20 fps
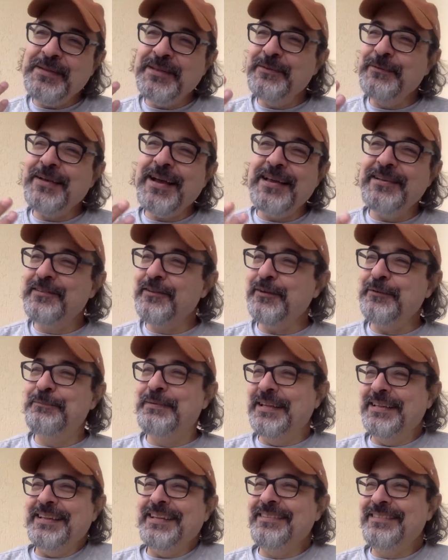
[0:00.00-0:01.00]
you guys shouldn't
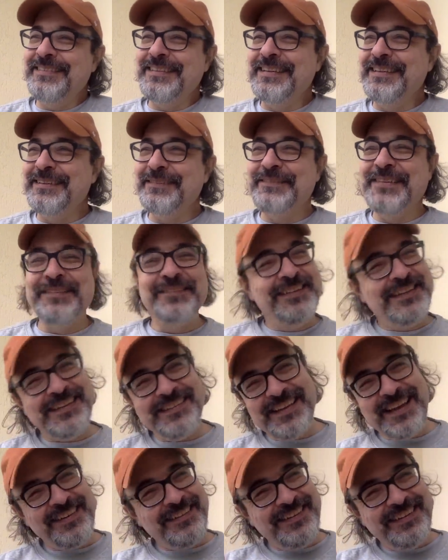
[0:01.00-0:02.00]
be listening to me
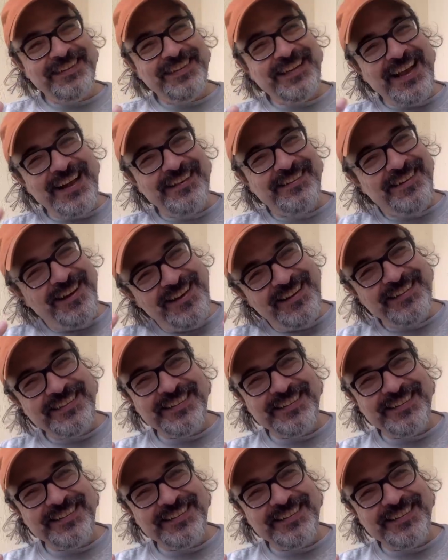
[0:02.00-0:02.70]
because I didn't catch on